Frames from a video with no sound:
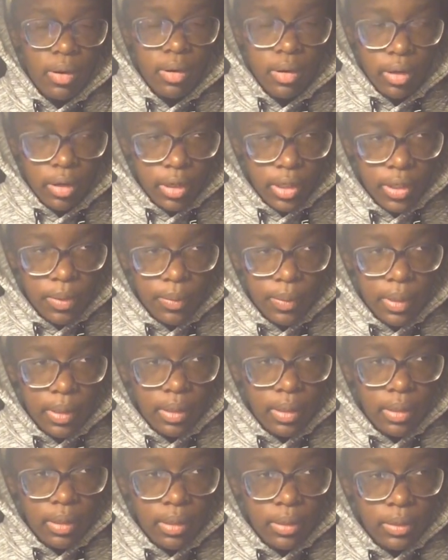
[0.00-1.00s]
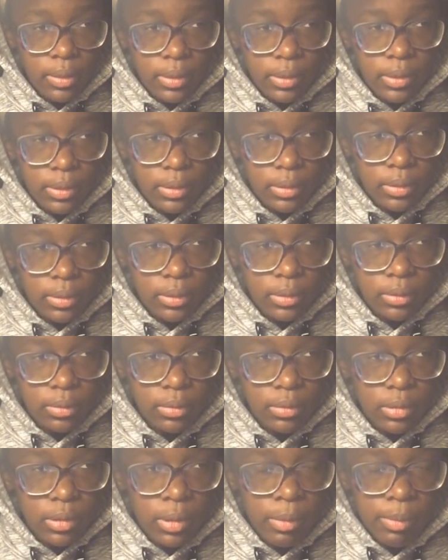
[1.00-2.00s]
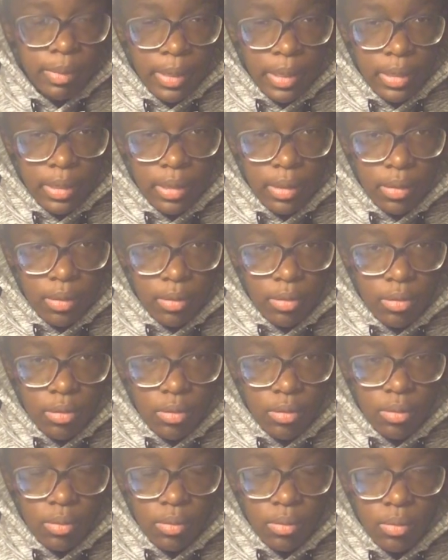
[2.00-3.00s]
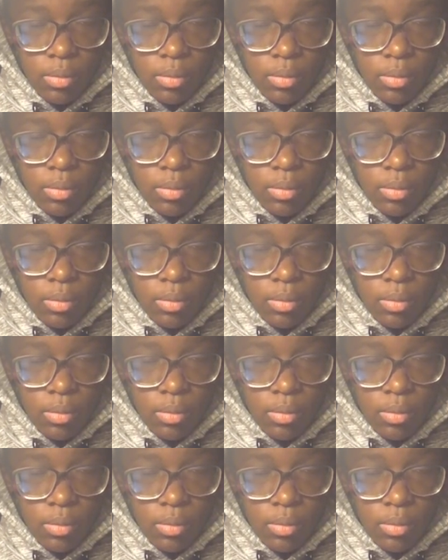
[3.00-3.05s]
arguing others' opinions.